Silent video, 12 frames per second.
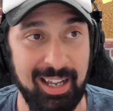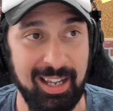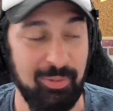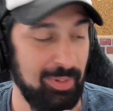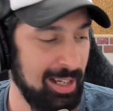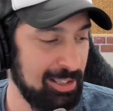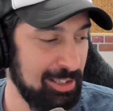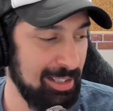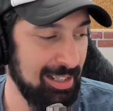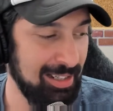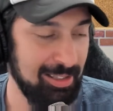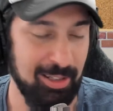have
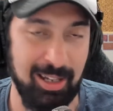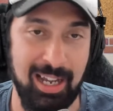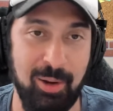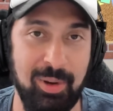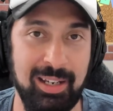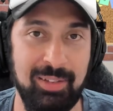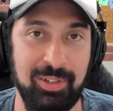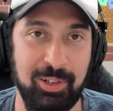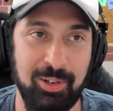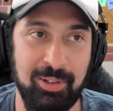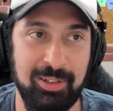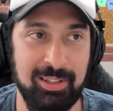actually, I don't know how I even
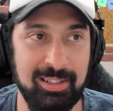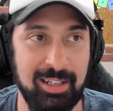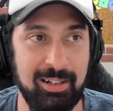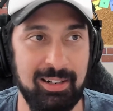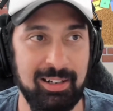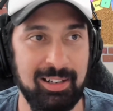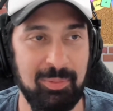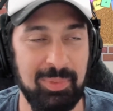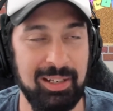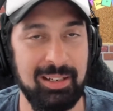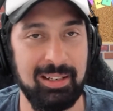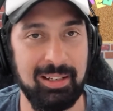got into this area. I've
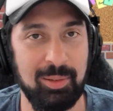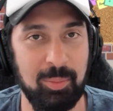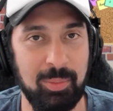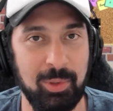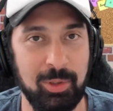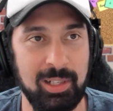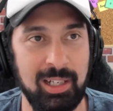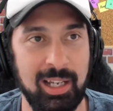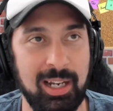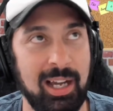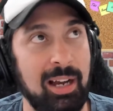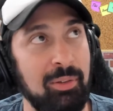been looking
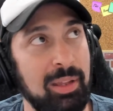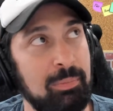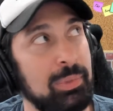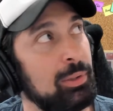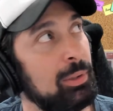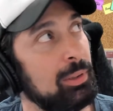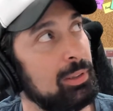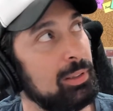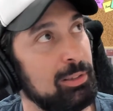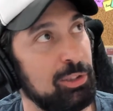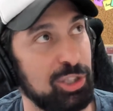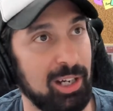at how they build
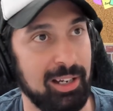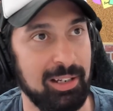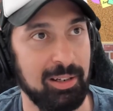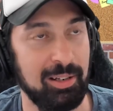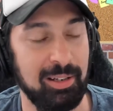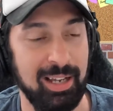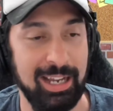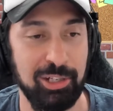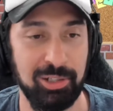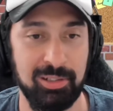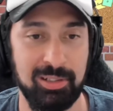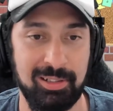giant
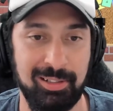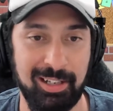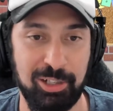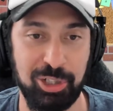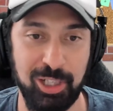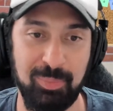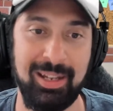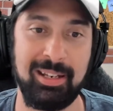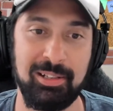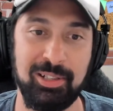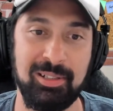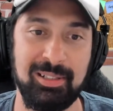engines, like ship
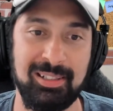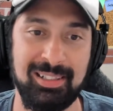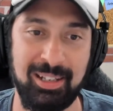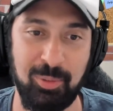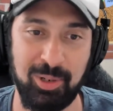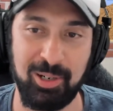engines, like what